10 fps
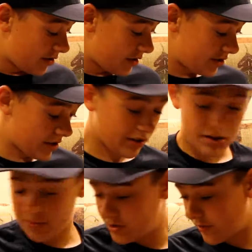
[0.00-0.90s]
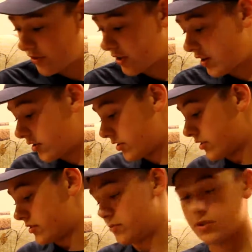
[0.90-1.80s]
these all come in different
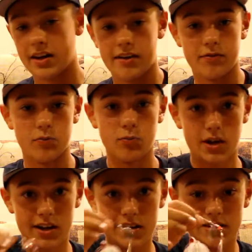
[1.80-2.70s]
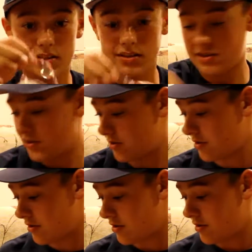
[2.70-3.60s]
colors. We have white,
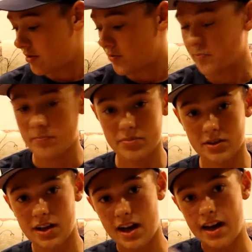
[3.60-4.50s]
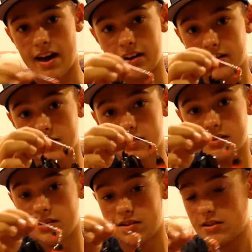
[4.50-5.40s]
blacks,